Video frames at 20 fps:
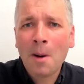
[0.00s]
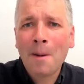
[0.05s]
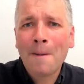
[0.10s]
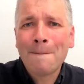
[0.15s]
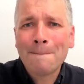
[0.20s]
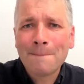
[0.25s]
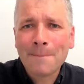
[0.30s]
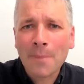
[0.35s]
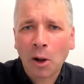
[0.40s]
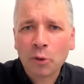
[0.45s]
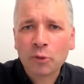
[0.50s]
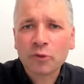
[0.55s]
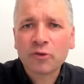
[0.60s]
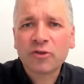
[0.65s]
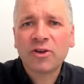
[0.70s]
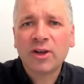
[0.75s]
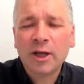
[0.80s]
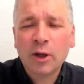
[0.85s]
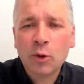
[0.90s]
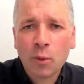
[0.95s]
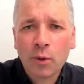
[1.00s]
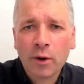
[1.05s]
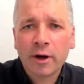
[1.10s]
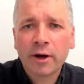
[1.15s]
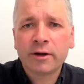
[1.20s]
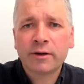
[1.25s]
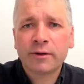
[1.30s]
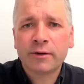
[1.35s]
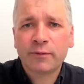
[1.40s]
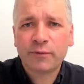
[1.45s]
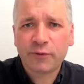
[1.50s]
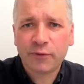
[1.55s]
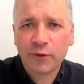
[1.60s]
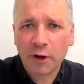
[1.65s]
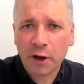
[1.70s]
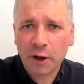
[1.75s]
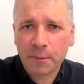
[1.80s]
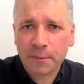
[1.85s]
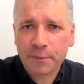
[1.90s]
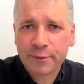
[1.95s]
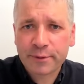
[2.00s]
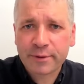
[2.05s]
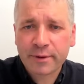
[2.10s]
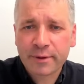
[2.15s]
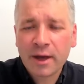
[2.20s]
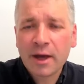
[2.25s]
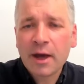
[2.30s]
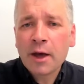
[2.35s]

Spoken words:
multi-word verbs.